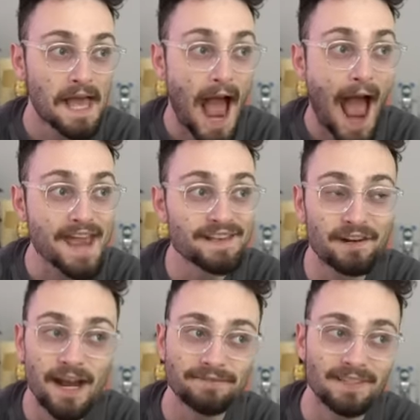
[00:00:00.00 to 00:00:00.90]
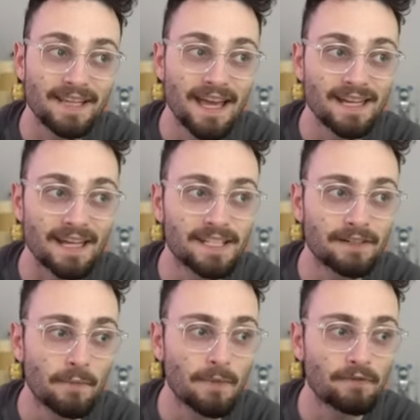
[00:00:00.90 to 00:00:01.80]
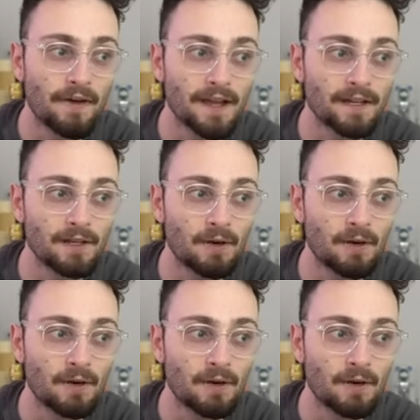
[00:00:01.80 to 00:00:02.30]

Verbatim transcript: I either have to take and give up the file,